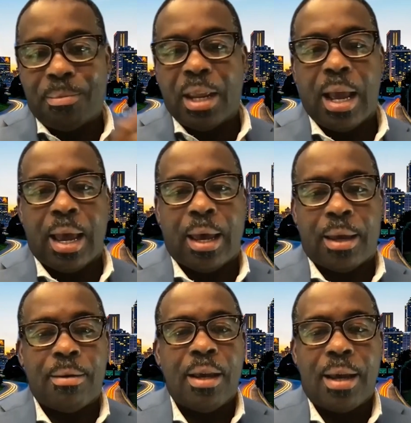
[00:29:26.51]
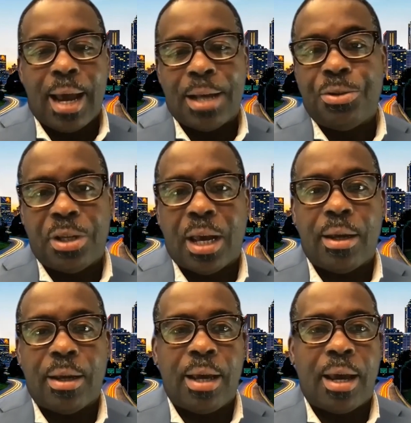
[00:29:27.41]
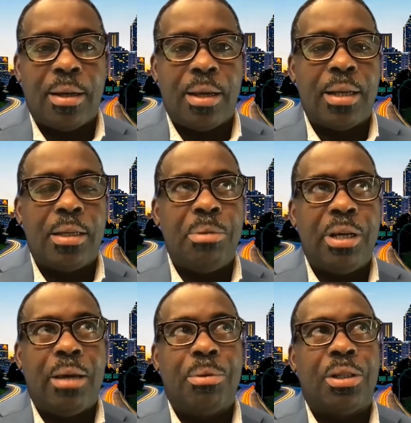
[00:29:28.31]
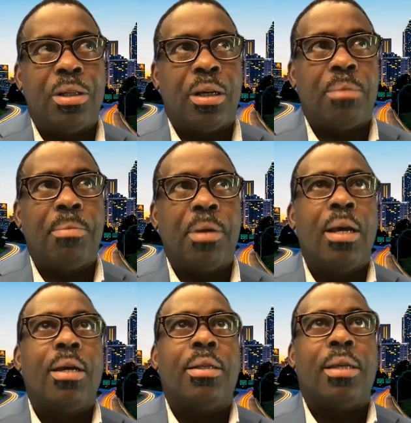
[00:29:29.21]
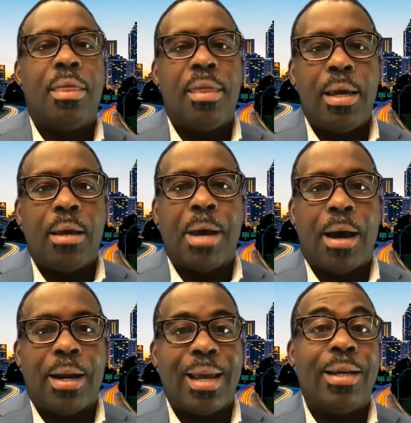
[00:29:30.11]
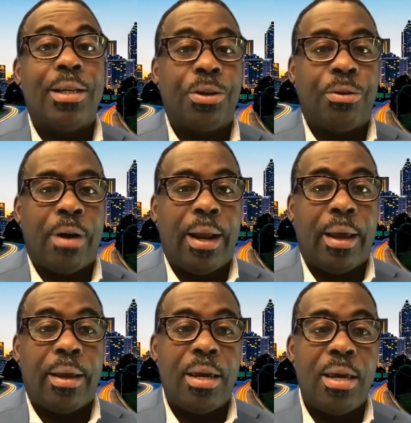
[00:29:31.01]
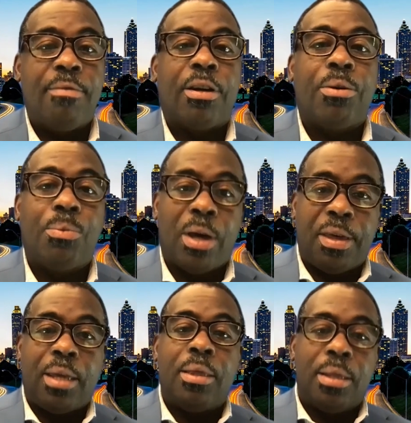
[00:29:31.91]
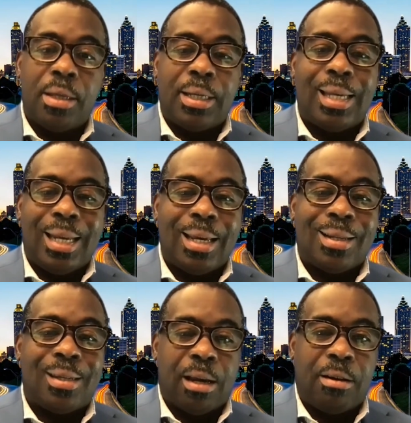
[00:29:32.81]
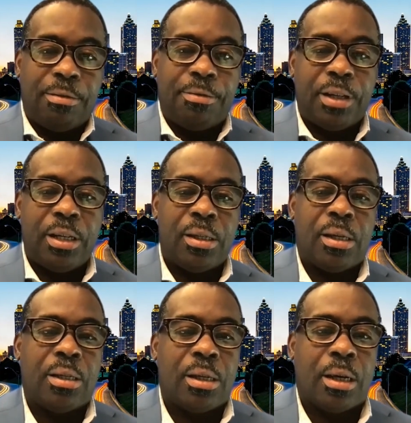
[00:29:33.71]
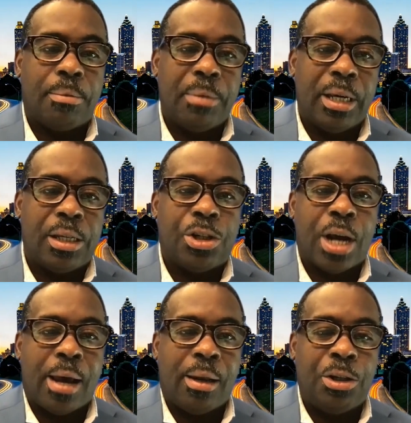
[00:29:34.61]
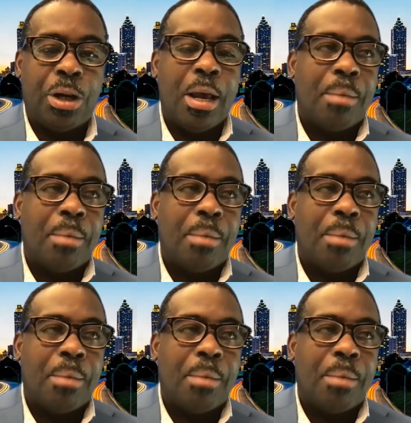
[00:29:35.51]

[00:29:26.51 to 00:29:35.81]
And as you said, and to be able to to think about integrating even within the city itself is a challenge.